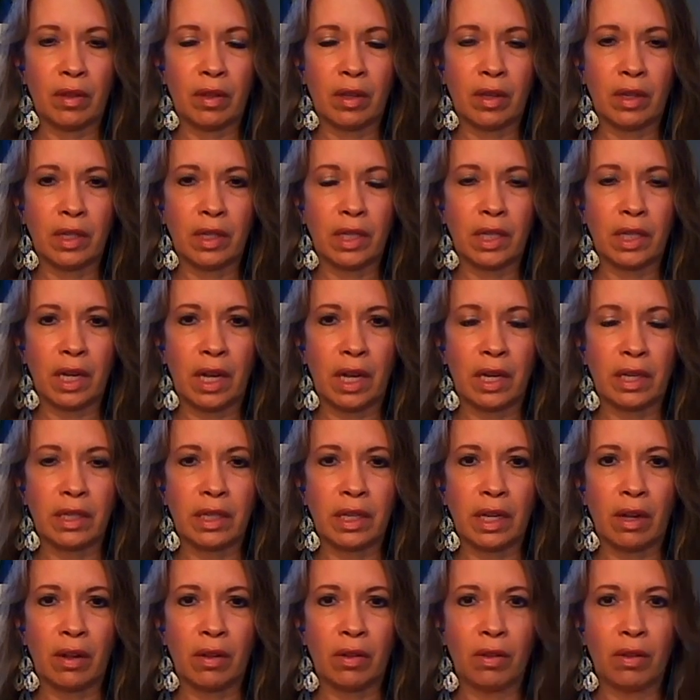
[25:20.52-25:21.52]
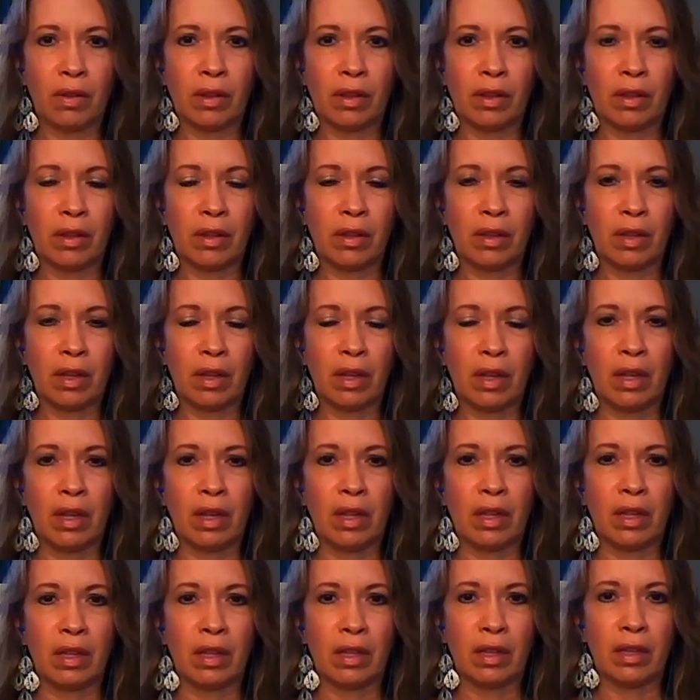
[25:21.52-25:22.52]
You can jot down
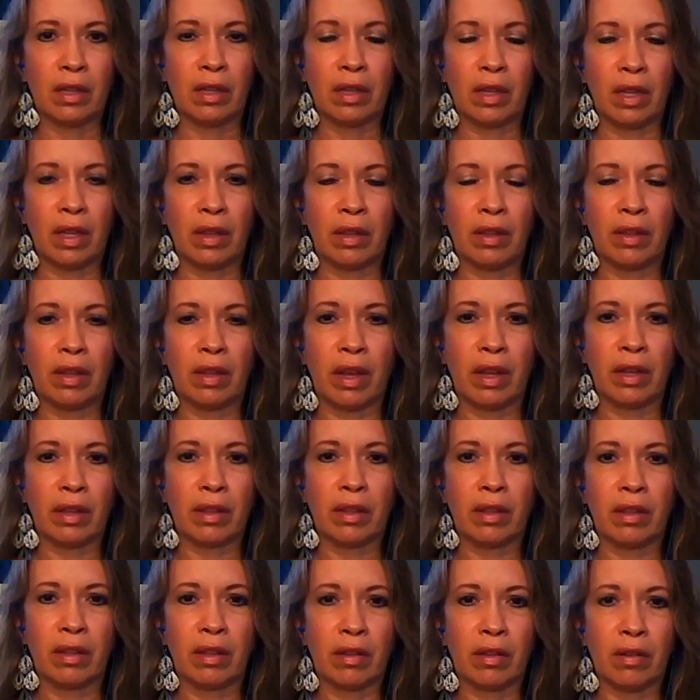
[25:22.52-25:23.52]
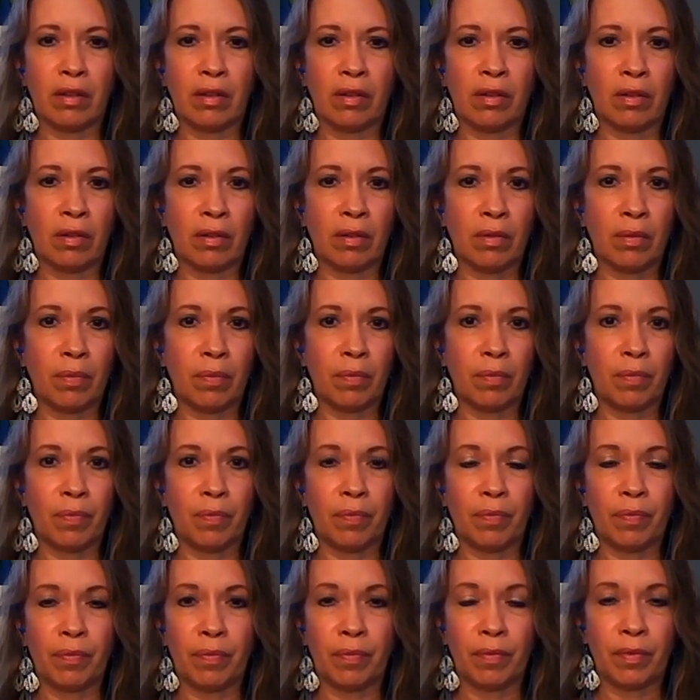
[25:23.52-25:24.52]
insights or
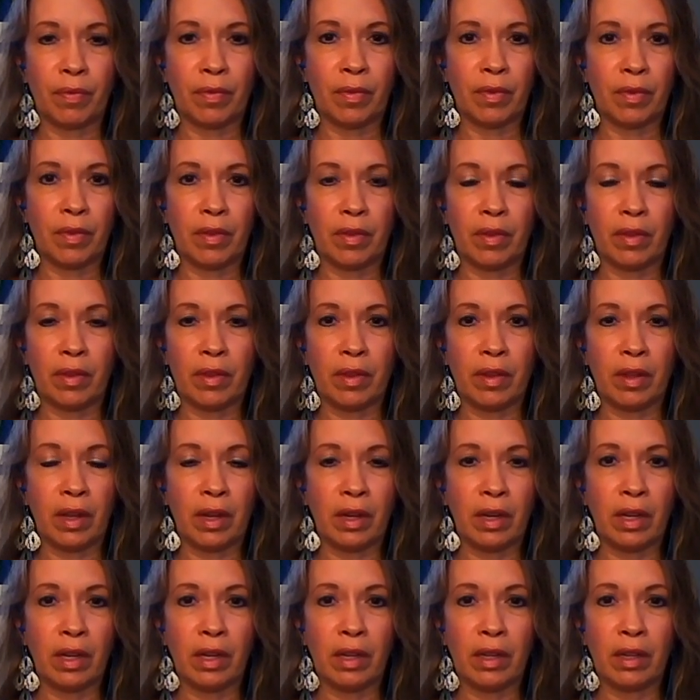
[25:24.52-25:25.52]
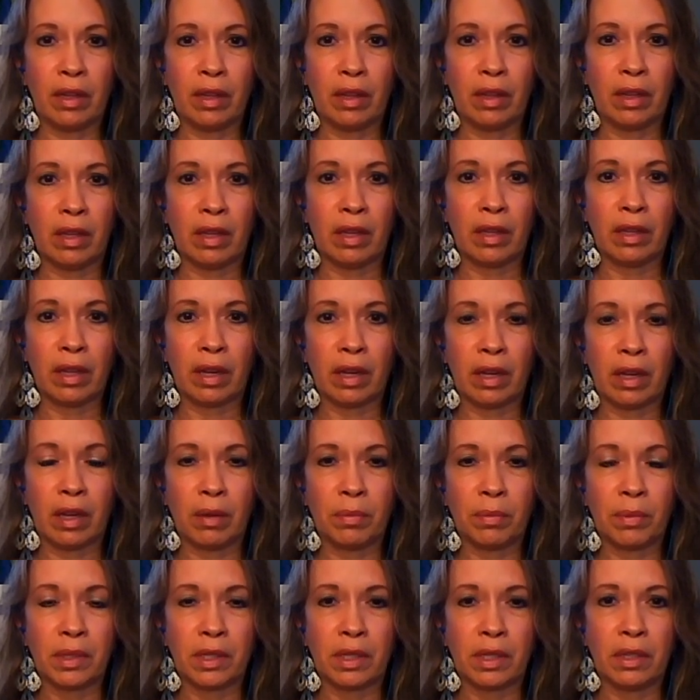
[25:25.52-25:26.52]
anything that
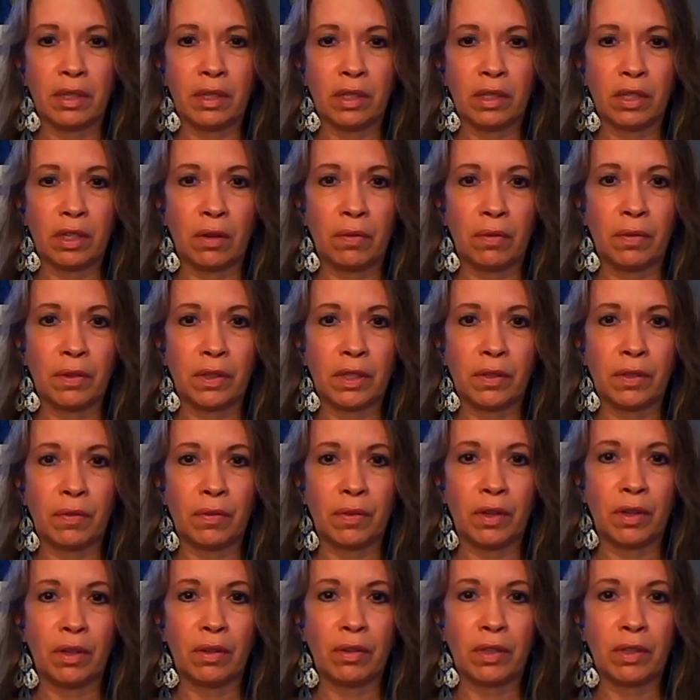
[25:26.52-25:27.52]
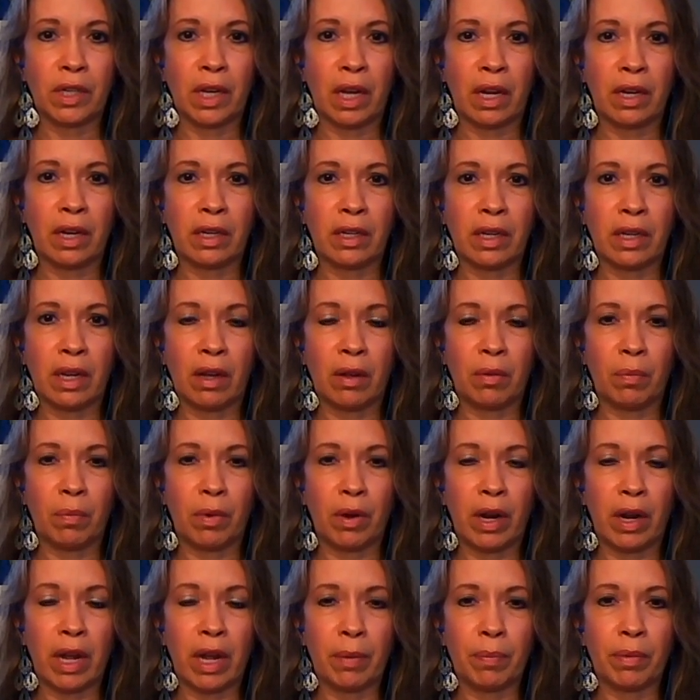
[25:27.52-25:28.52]
comes to the surface for you, jot it down
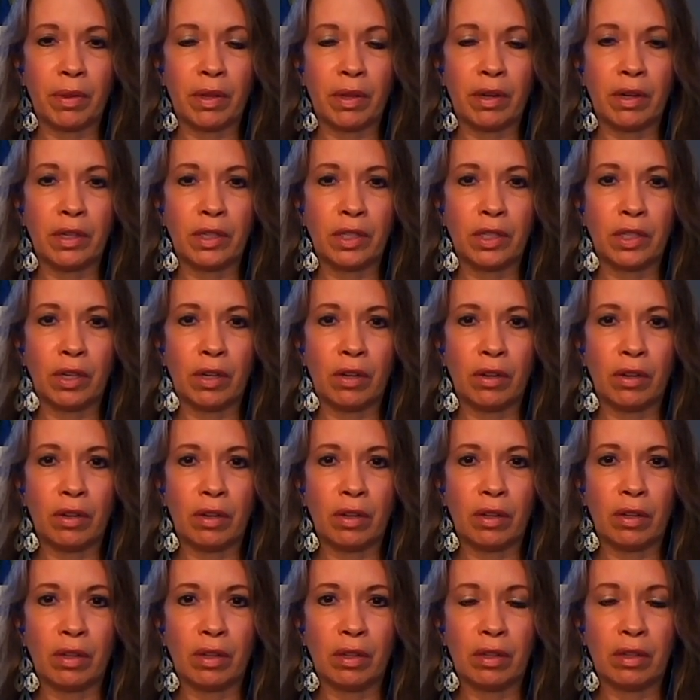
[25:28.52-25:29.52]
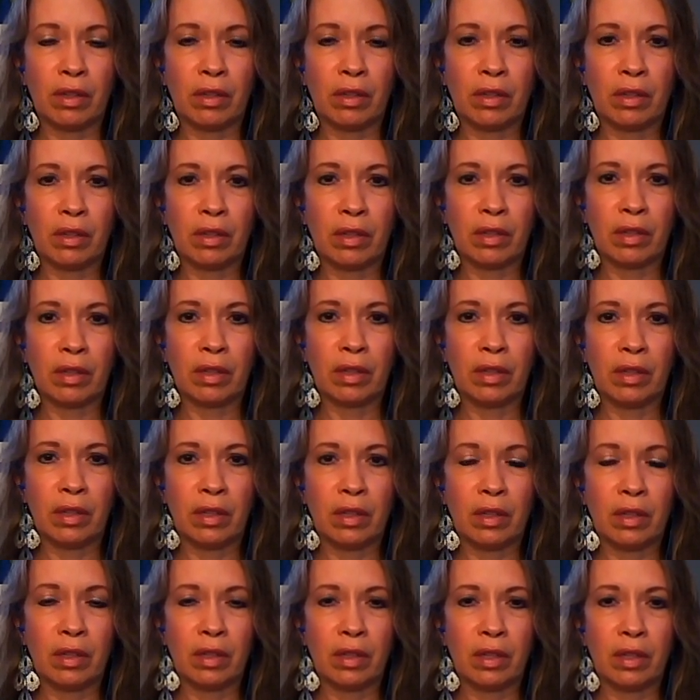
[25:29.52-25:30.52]
perhaps in a journal.
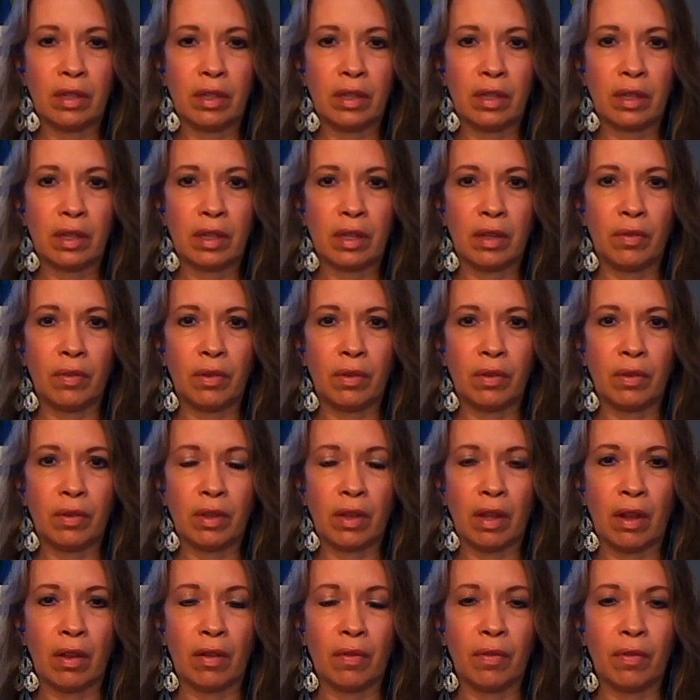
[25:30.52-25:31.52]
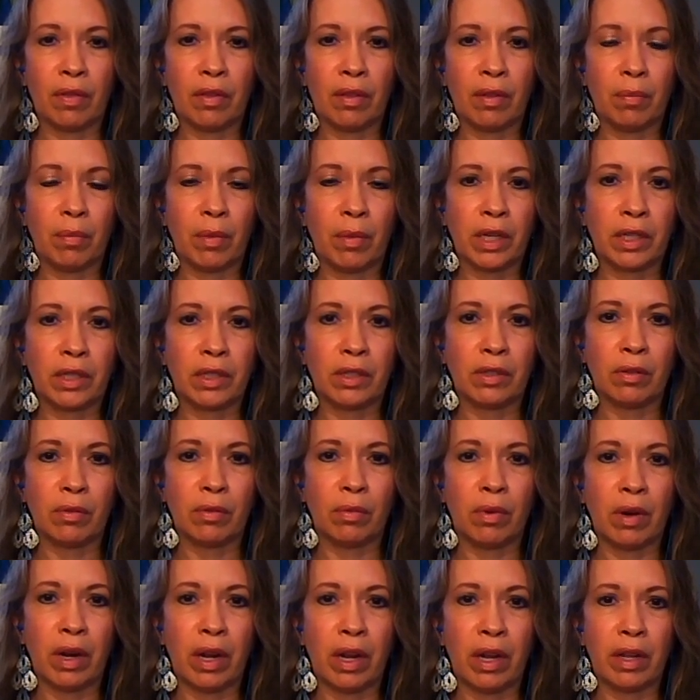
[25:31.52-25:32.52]
Give yourself some extra
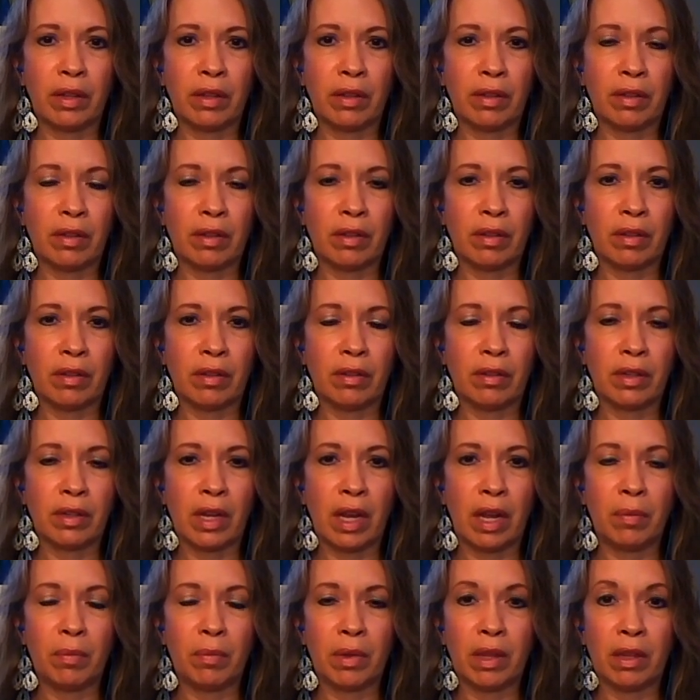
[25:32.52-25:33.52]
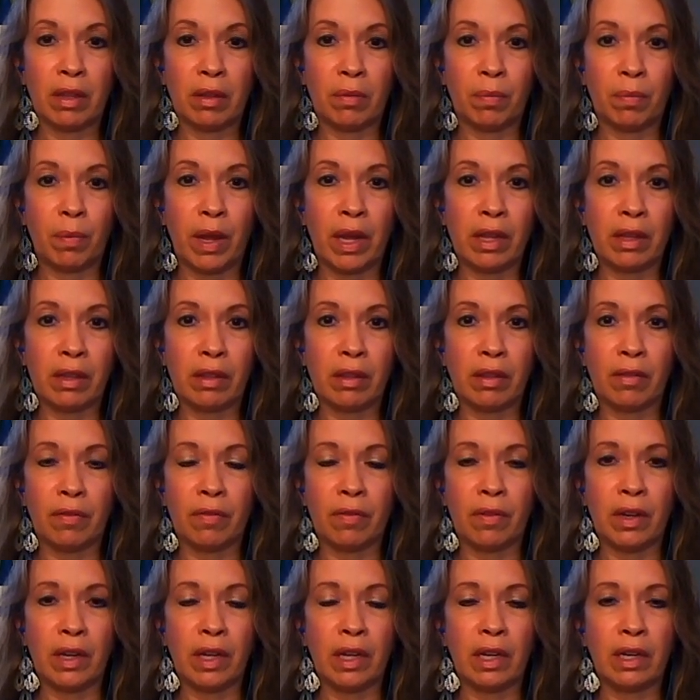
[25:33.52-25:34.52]
rest, time and space
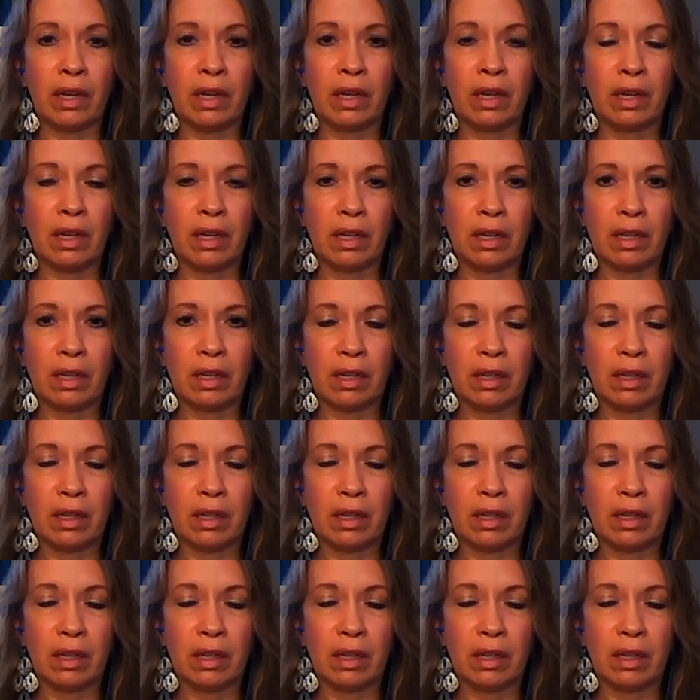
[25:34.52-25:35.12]
if needed